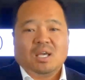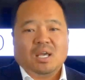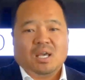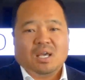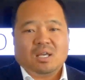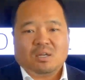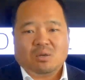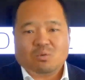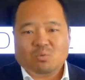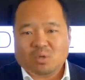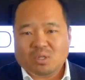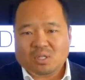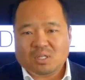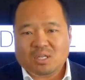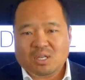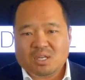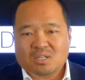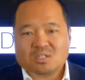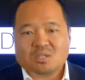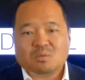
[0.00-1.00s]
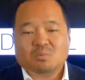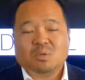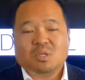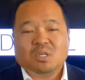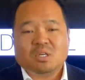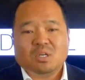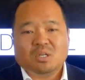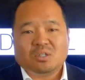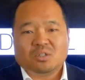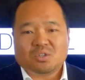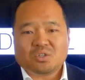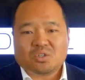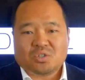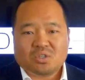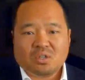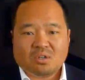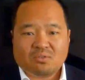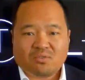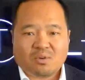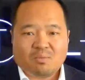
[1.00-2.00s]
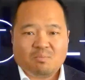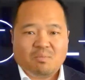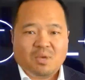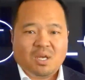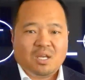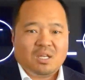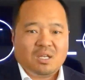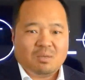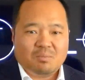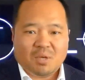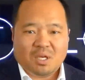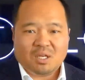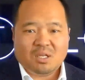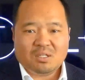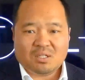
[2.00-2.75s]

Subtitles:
and it really needs to be understood from many